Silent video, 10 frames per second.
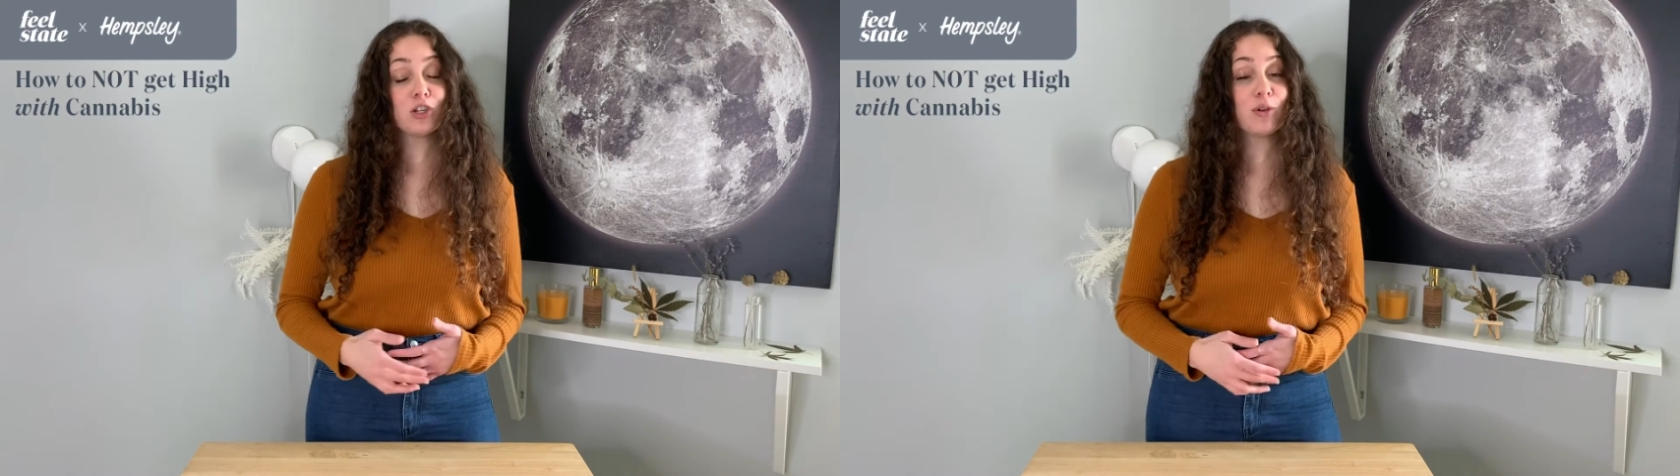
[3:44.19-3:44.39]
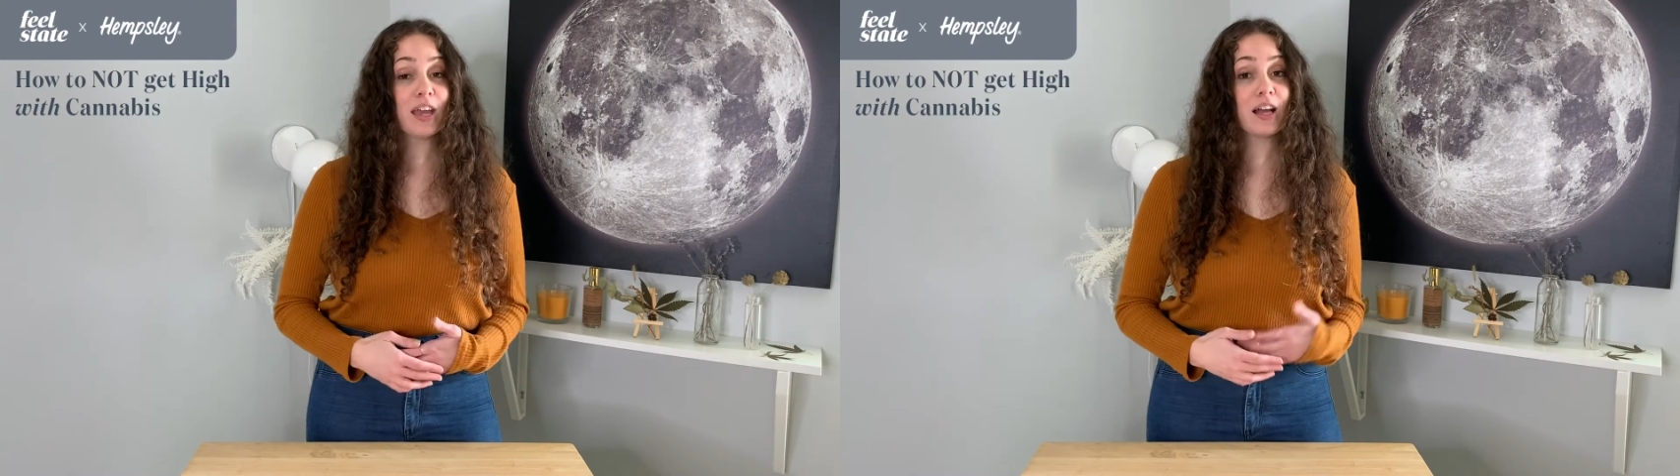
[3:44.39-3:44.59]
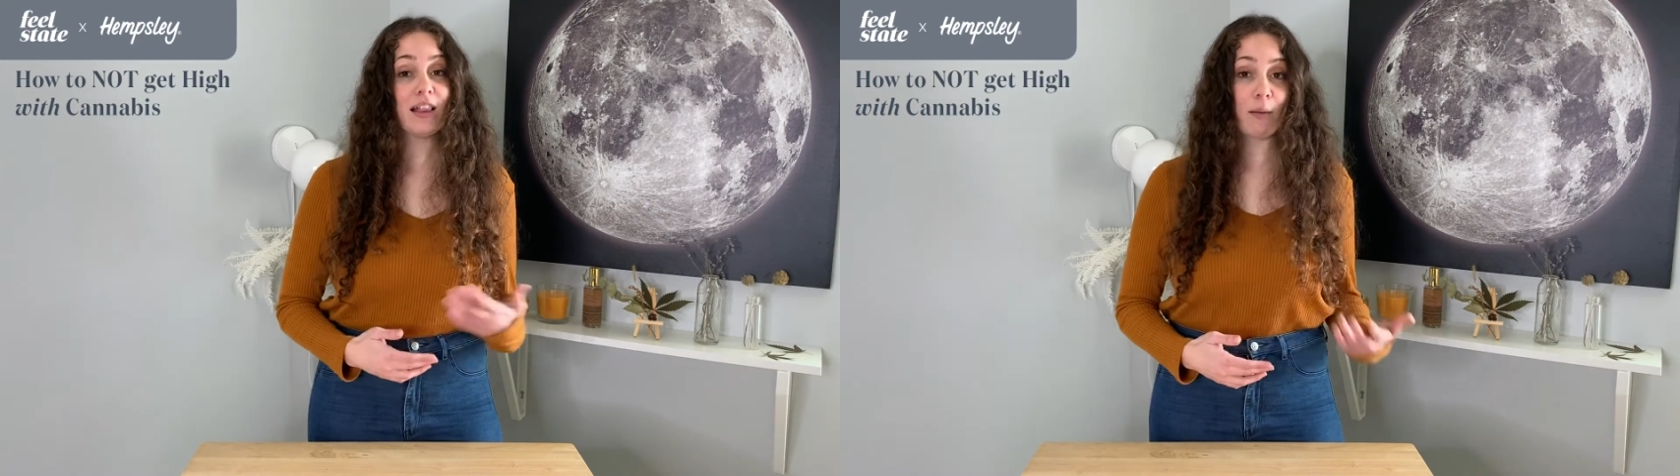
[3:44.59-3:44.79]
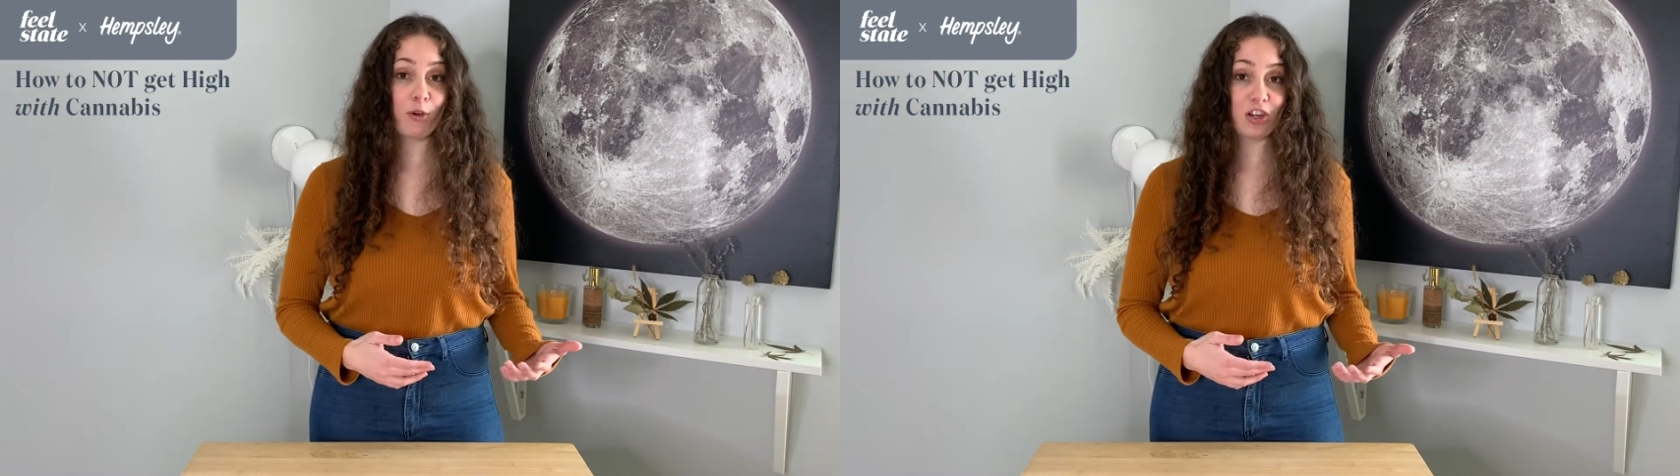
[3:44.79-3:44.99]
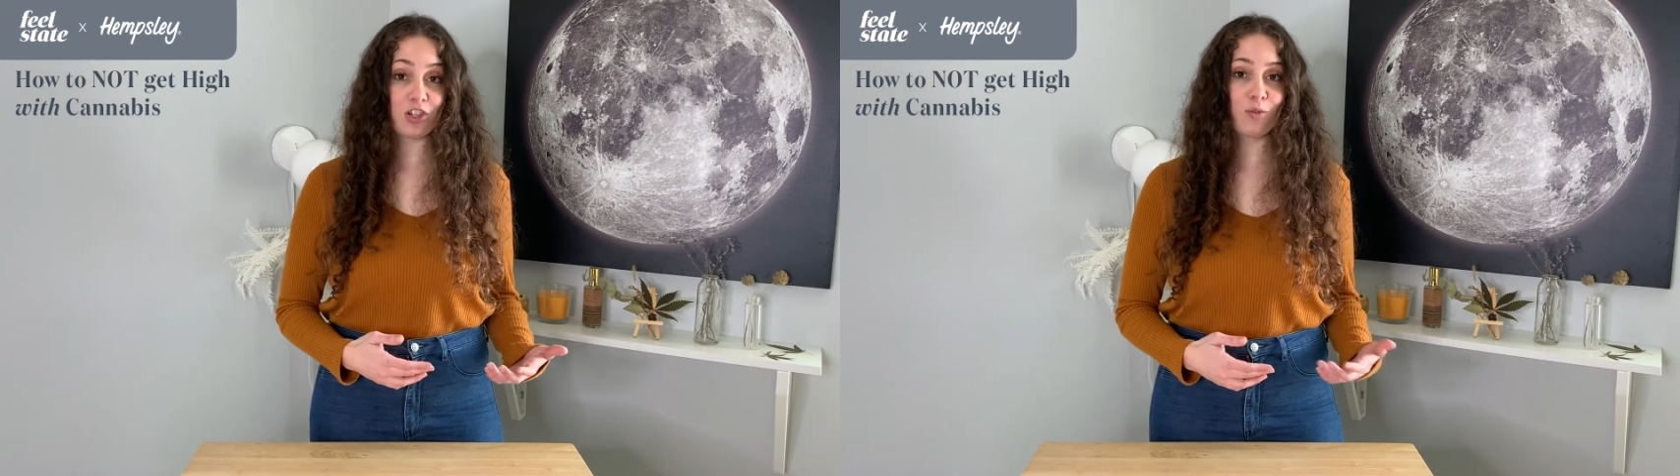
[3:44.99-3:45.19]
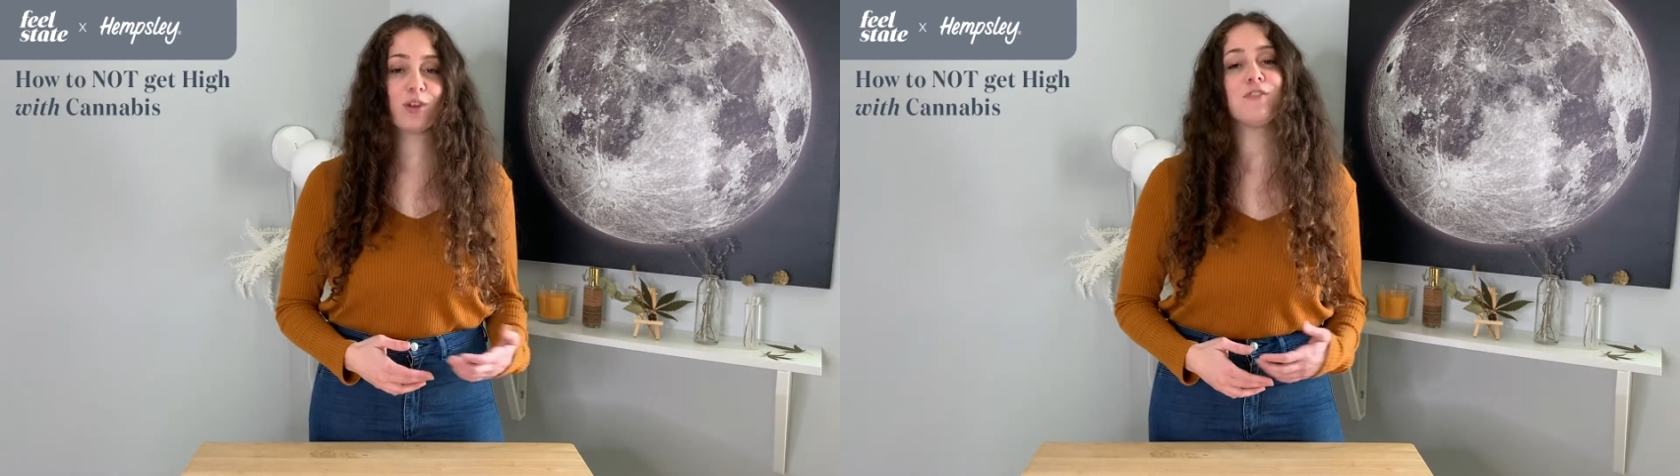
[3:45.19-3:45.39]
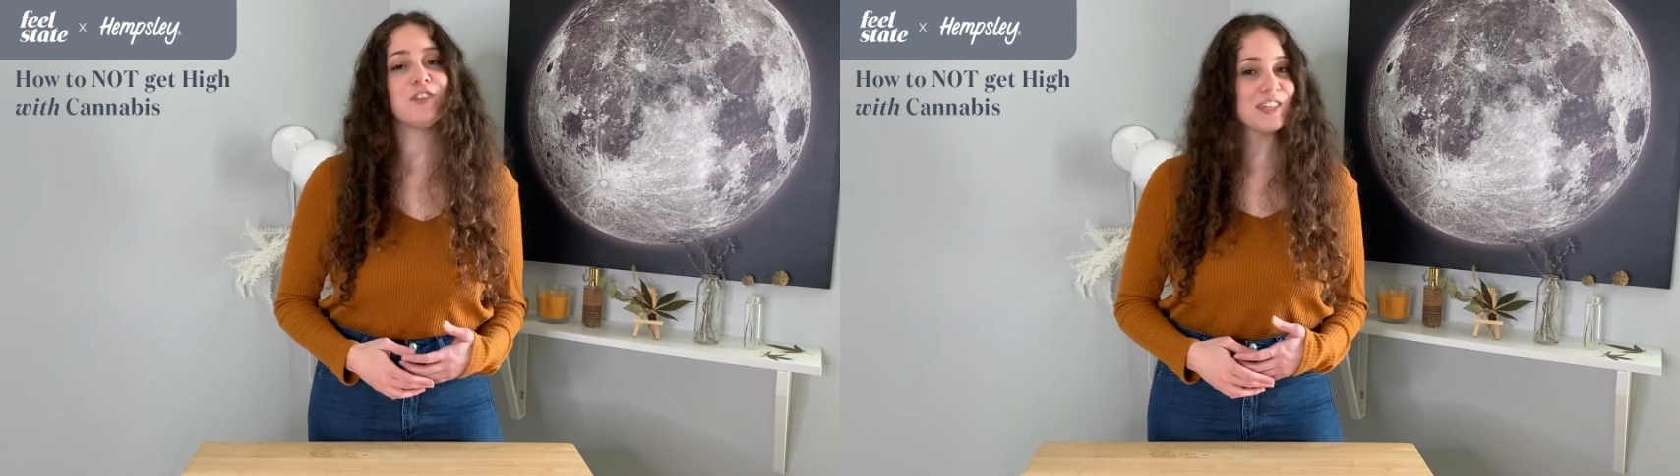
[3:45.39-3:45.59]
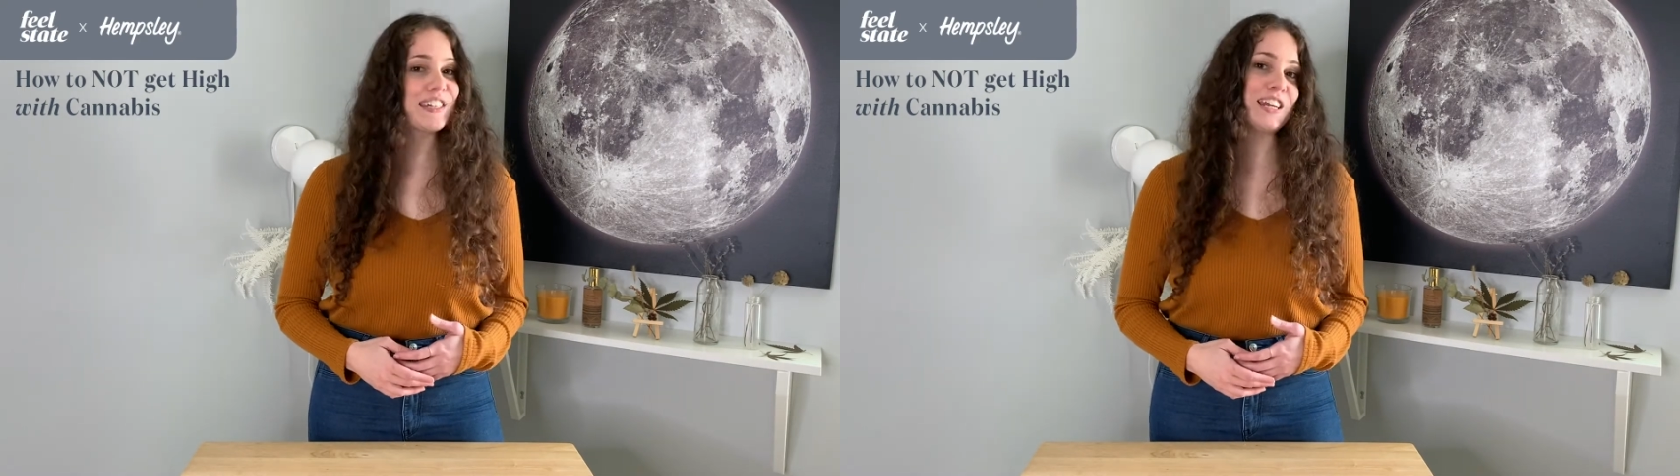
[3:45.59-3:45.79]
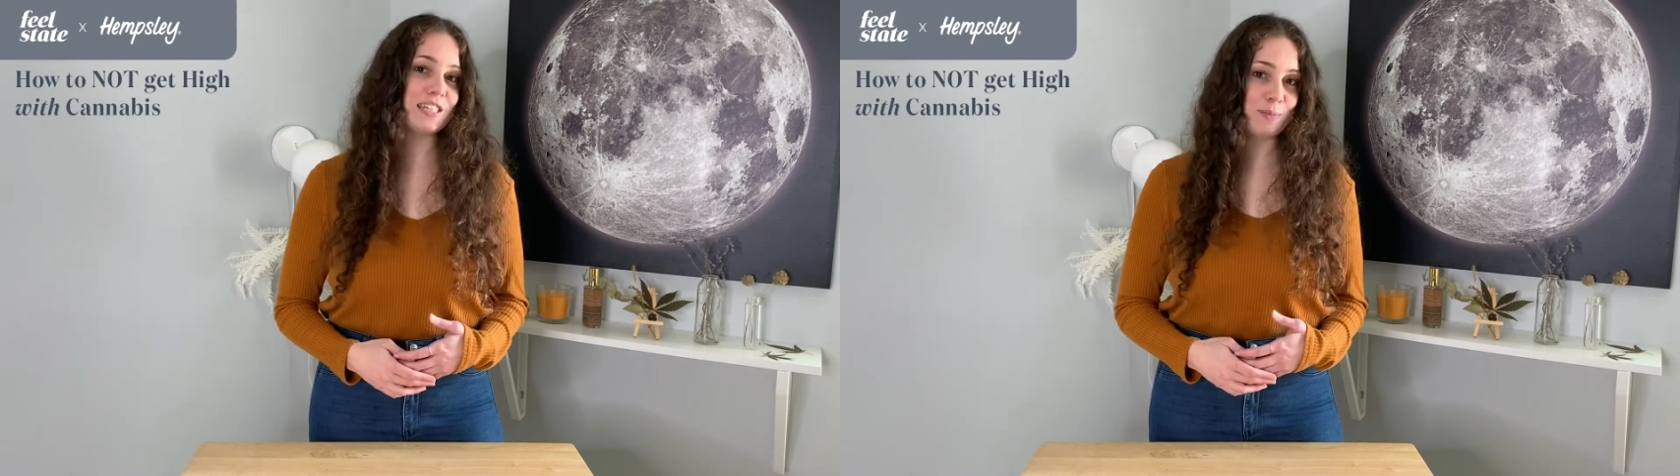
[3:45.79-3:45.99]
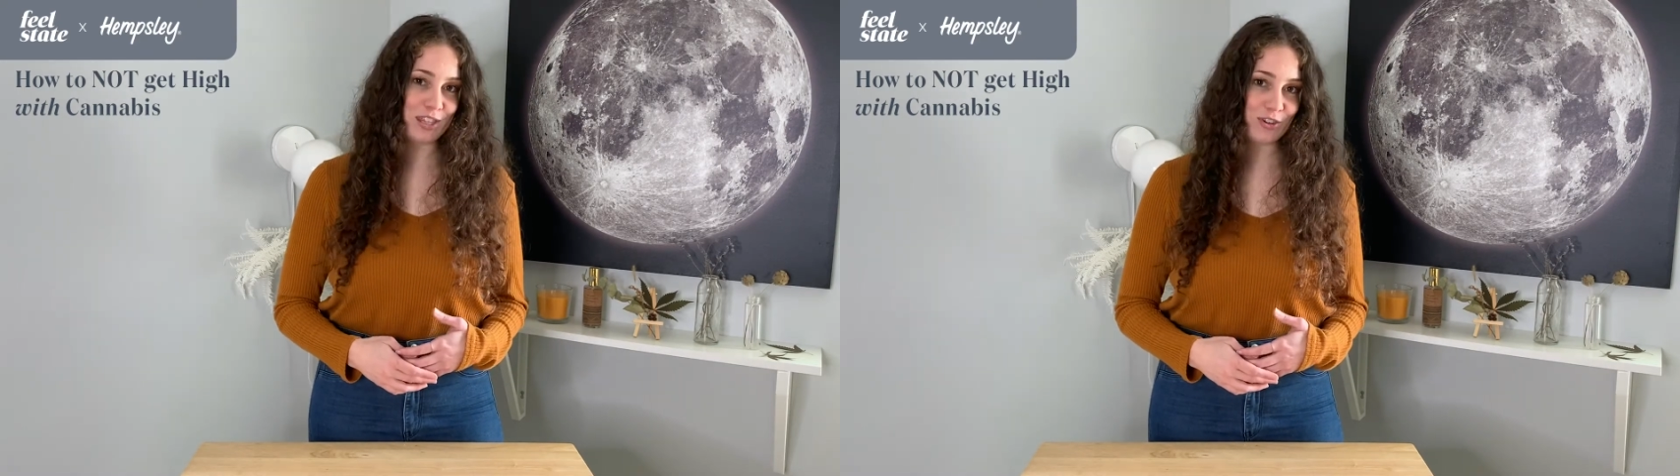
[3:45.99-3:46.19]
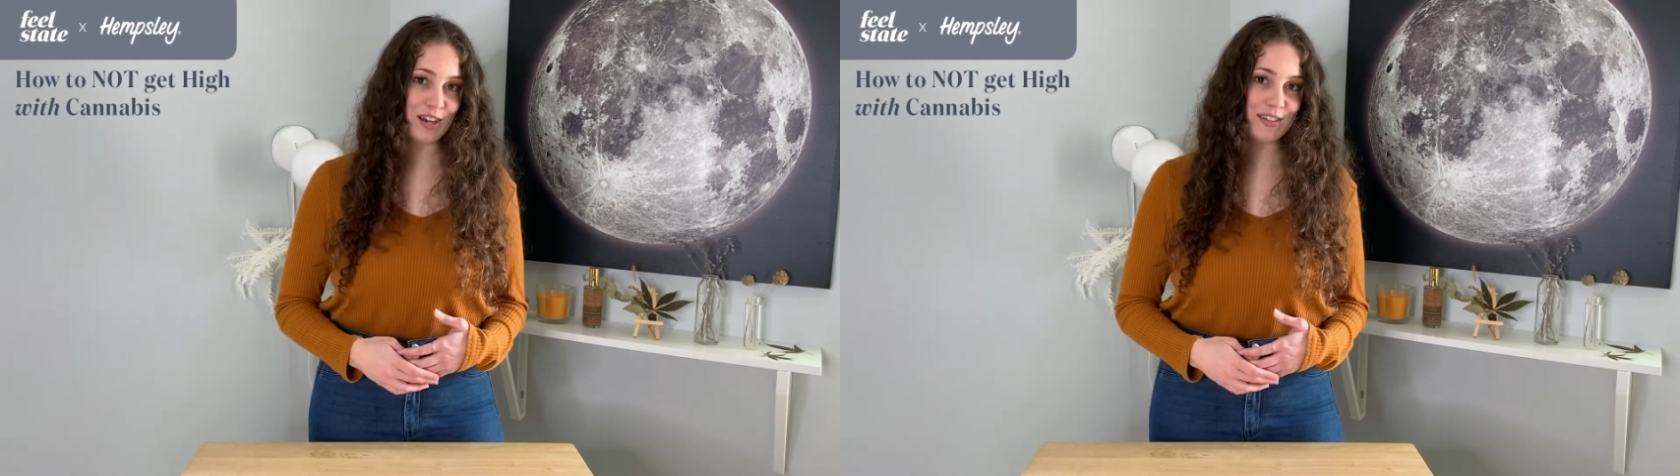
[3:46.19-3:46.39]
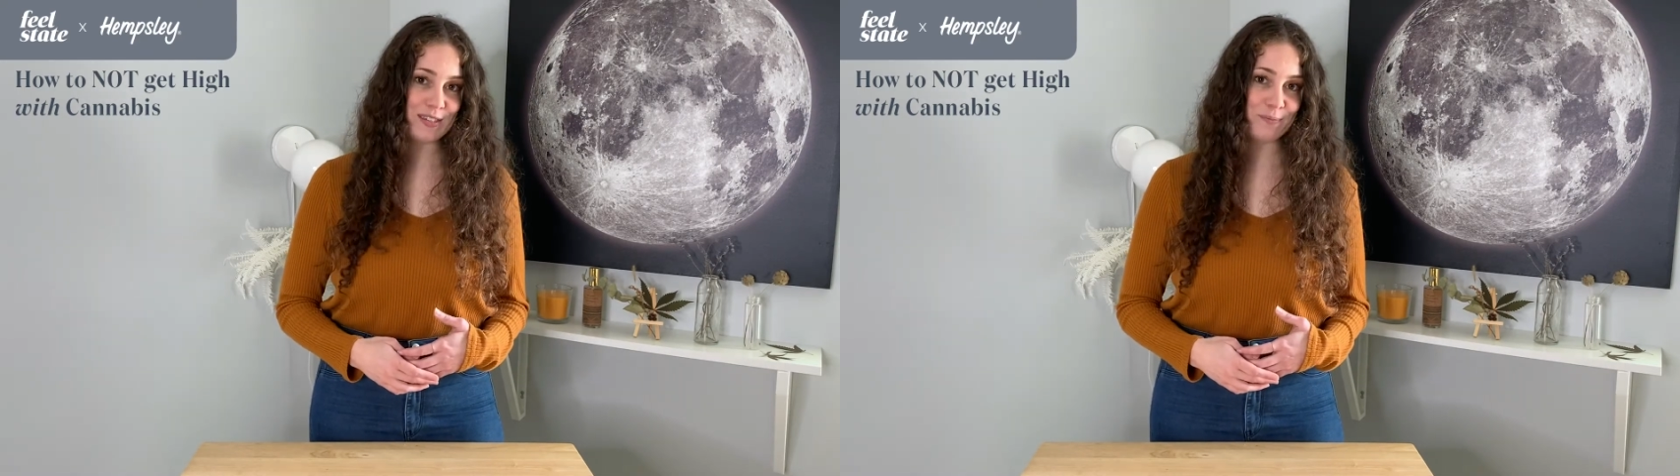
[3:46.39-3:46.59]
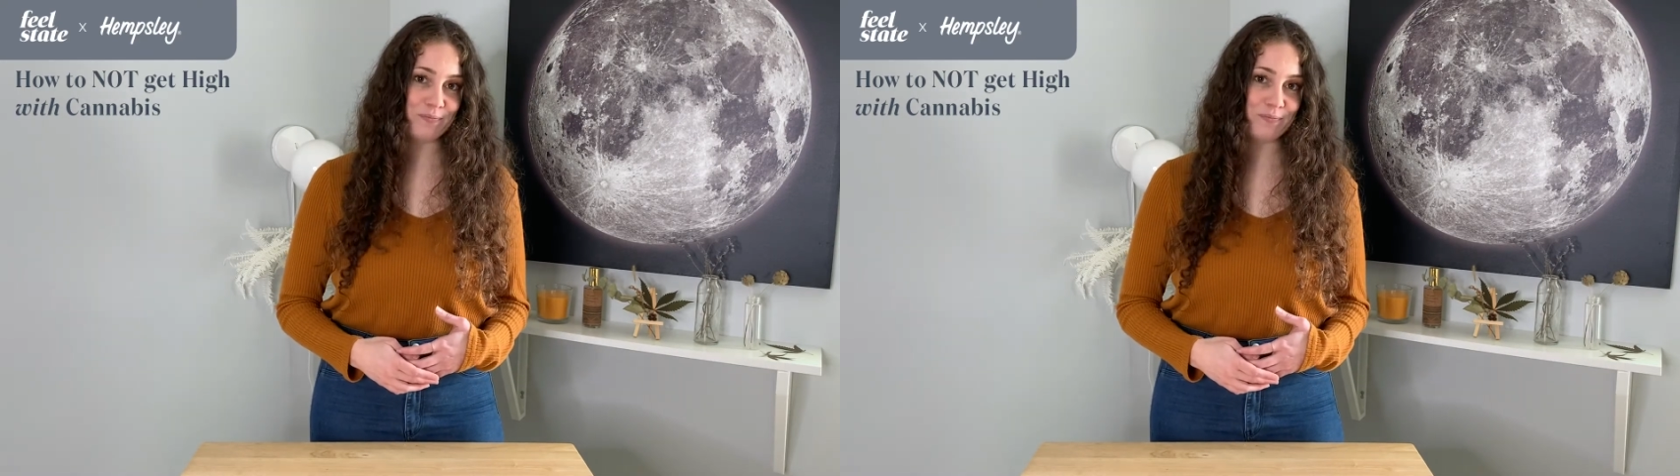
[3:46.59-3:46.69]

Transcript: doing in collaboration with Feel State Dispensaries.